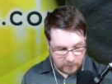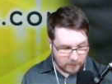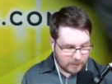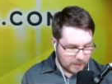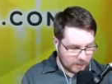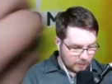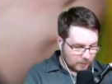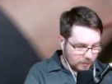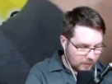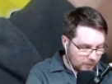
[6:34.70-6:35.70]
Play
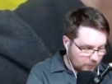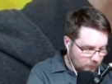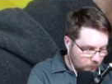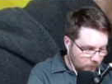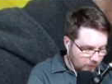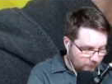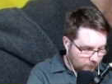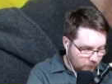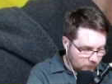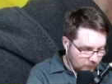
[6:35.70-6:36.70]
getting
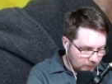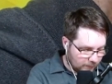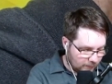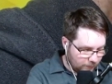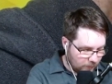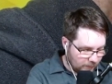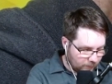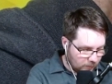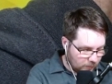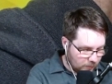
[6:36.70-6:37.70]
twenty-four. Next up, we
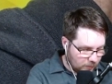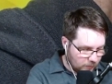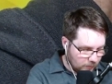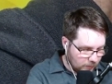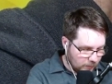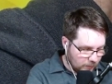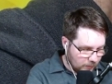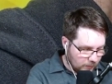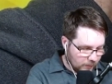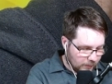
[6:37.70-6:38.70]
have Kirknall
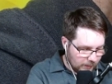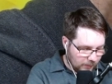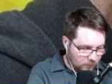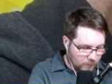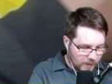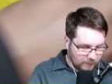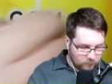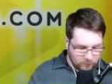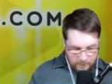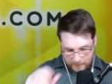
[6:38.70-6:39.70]
getting two packs
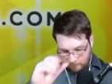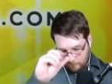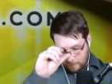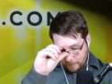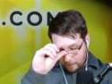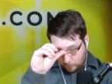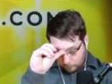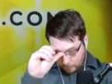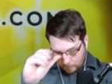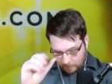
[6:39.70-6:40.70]
just like everybody else,
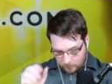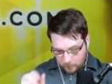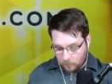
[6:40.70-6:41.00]
but we don't know